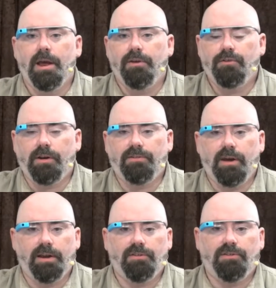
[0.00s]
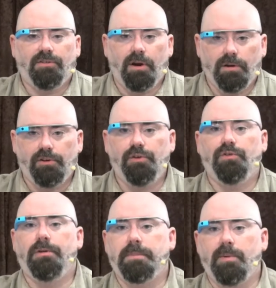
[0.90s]
So I decided to start
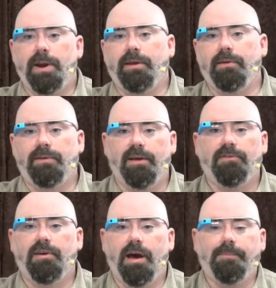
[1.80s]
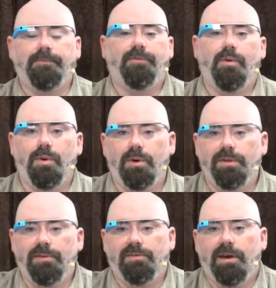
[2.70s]
using my regular desktop for
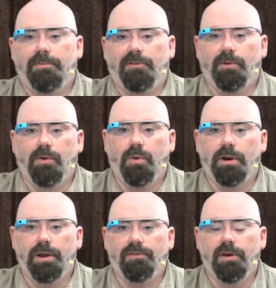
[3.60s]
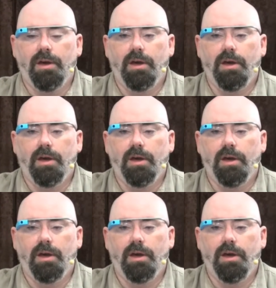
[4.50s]
these types of recordings